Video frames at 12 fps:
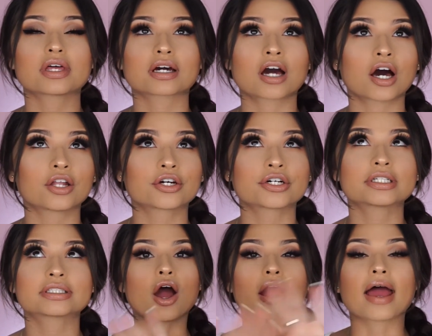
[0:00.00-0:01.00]
The
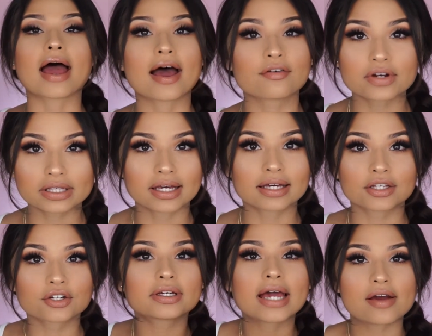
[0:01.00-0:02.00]
colors are everything,
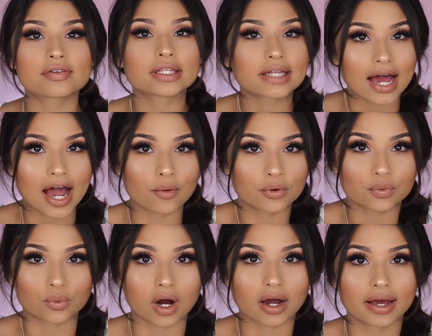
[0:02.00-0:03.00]
literally everything that I
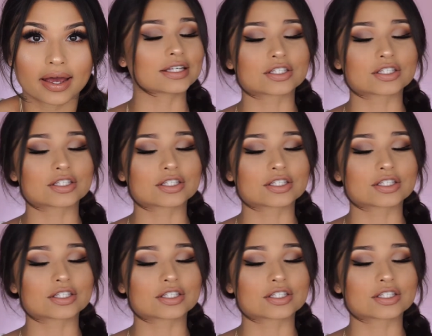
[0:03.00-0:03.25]
would want.